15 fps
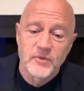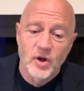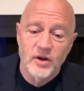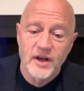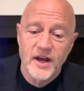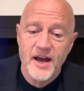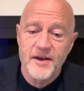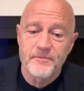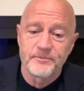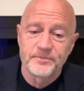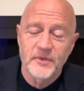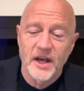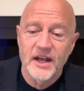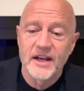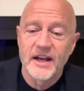Okay,
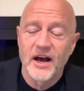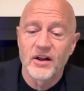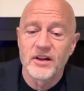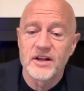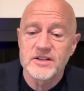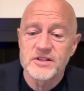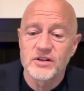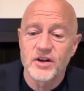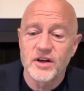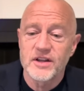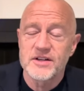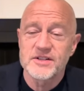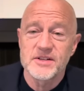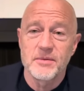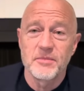and now let's look at
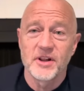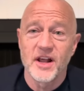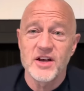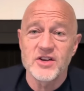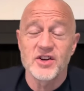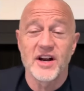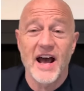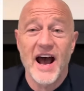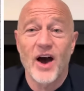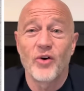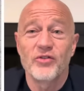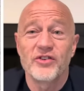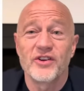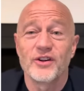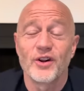the simulation.
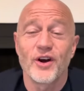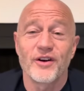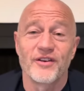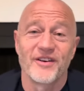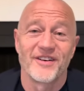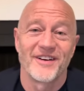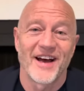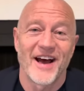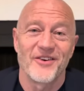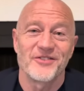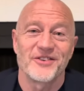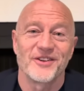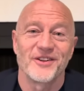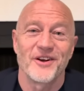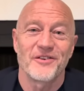How's it look?
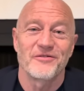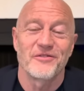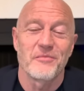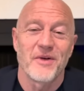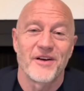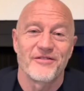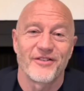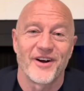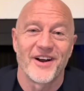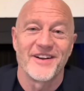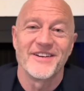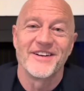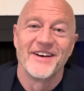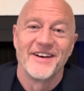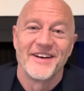How's it look for my
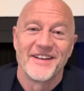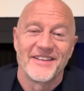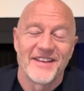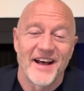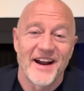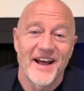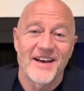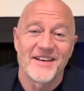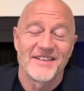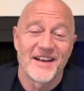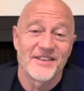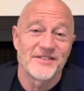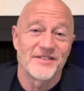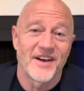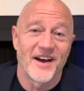friend that
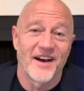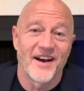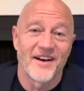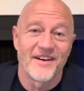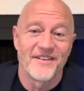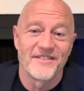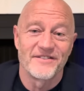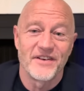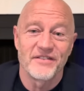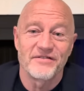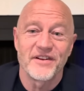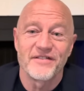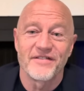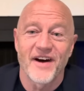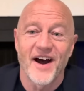that's uh,
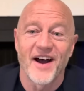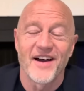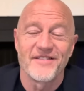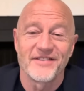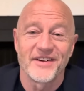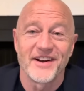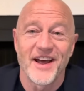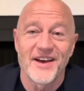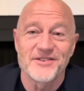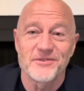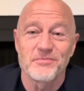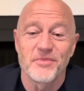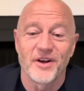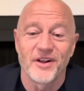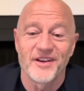55 and has
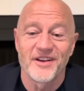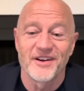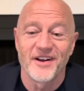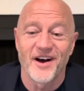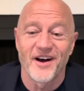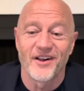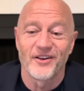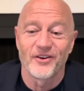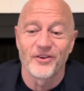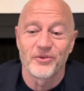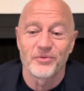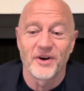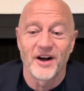a million dollars?